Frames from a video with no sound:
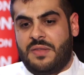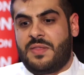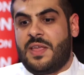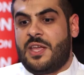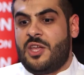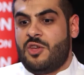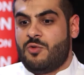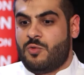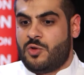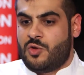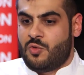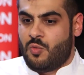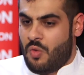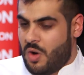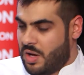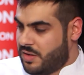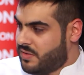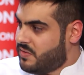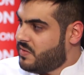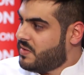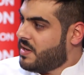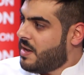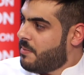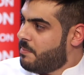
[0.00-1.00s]
that you would want
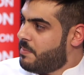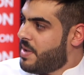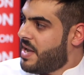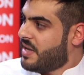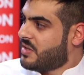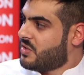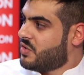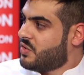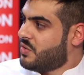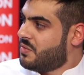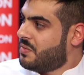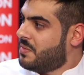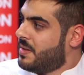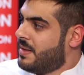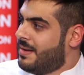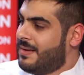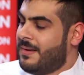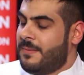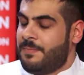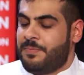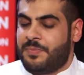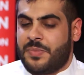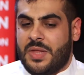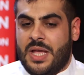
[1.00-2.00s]
to come back to,
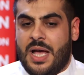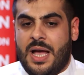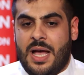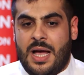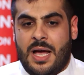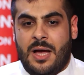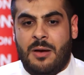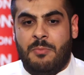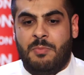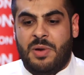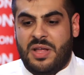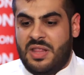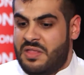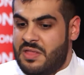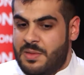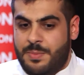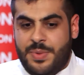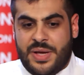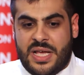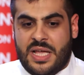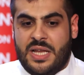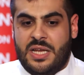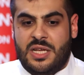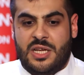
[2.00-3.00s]
but in the
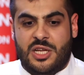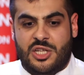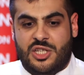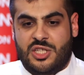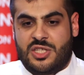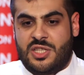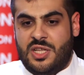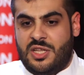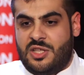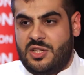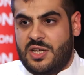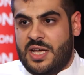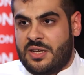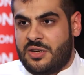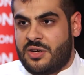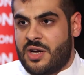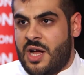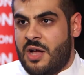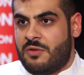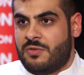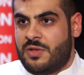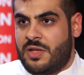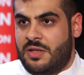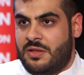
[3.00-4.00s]
beginning you just need to get
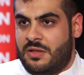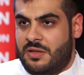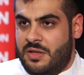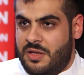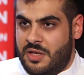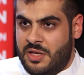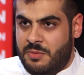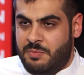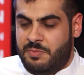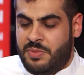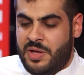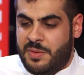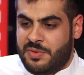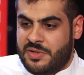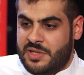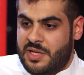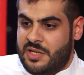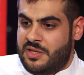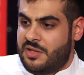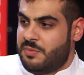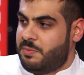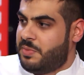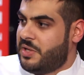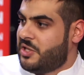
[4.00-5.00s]
grounded. People need
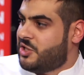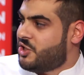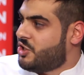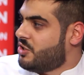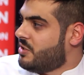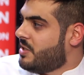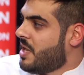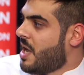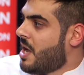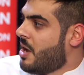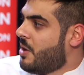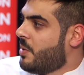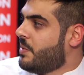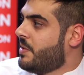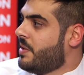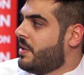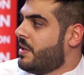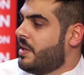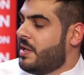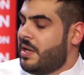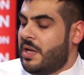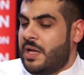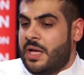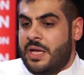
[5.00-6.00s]
to beat you down.
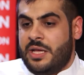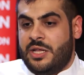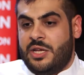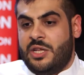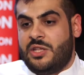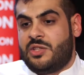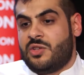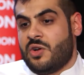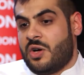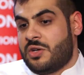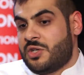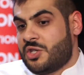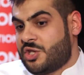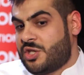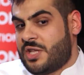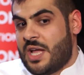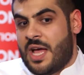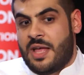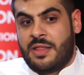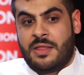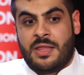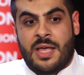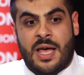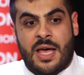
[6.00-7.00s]
You need to
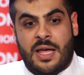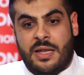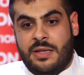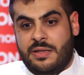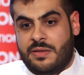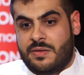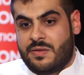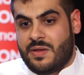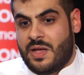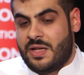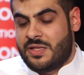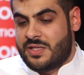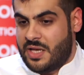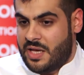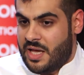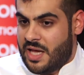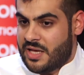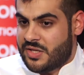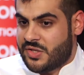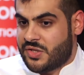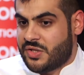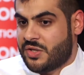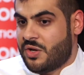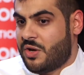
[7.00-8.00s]
understand that it's a yes
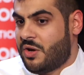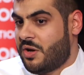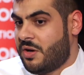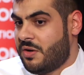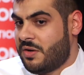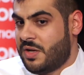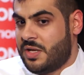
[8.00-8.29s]
sir